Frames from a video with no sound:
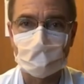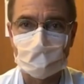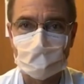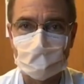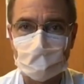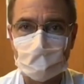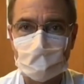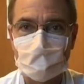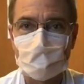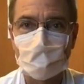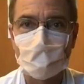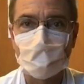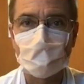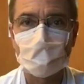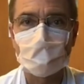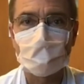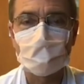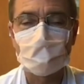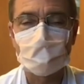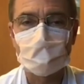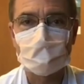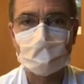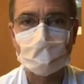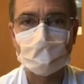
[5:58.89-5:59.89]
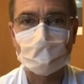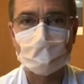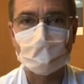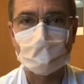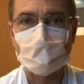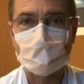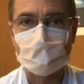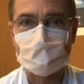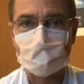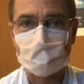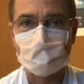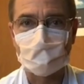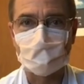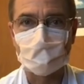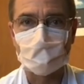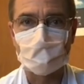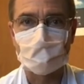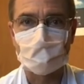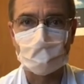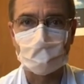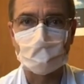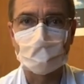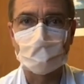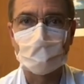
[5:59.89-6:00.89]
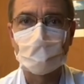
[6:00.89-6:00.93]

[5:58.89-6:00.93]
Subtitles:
And it's more than just taking aspirin. These are